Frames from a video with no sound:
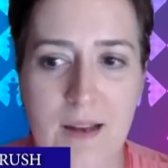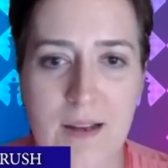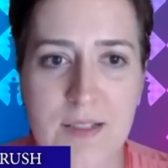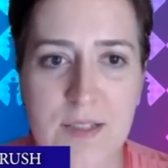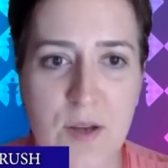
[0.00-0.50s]

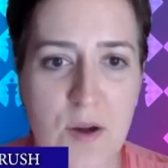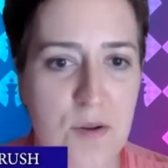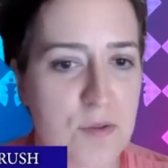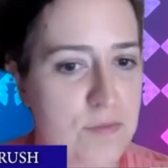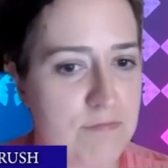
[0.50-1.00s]

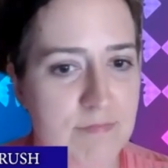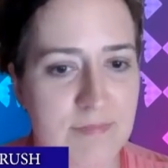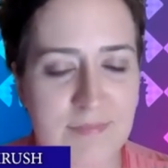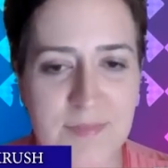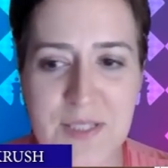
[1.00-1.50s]
So
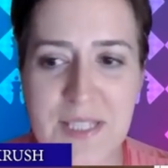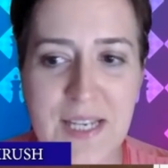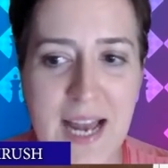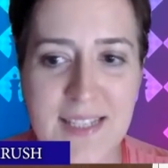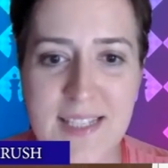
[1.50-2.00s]
you see,
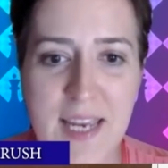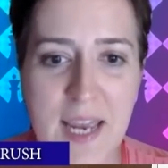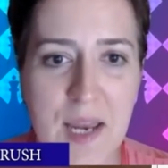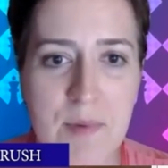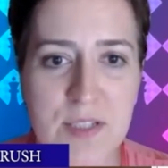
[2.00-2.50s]
guys, the
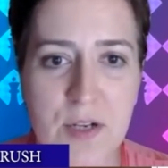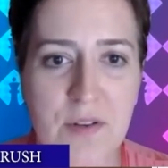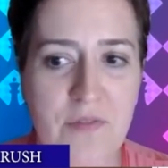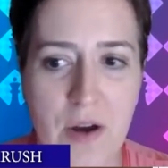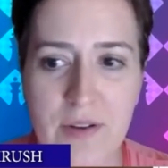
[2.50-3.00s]
game has
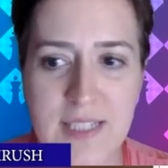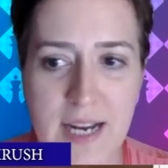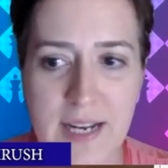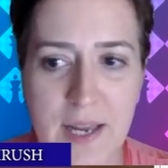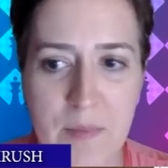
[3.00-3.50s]
turned very
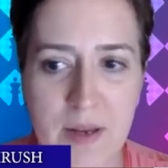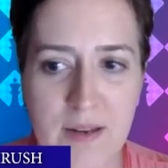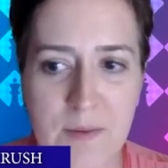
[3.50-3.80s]
dynamic.